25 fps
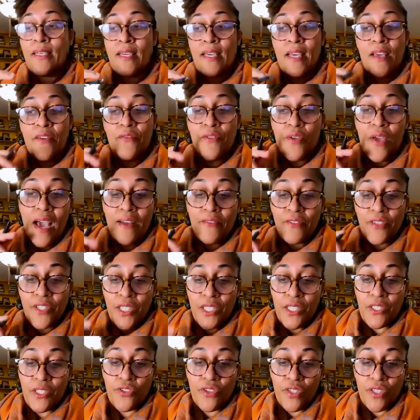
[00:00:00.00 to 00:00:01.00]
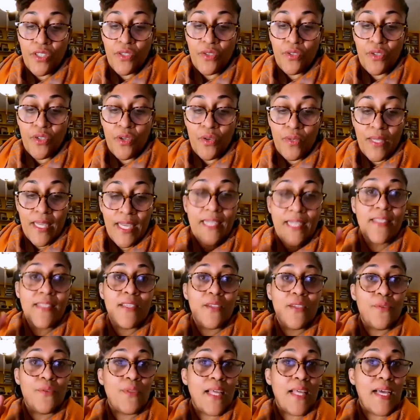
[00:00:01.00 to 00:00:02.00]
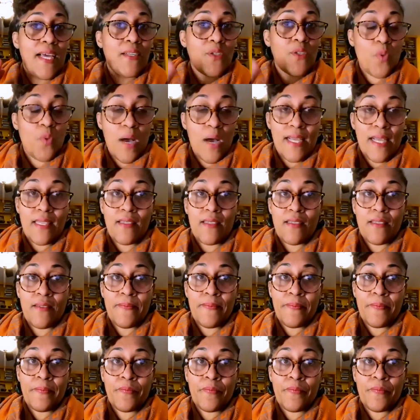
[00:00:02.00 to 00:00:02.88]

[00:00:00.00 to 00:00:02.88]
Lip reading: if you have children, you don't get to do that twice.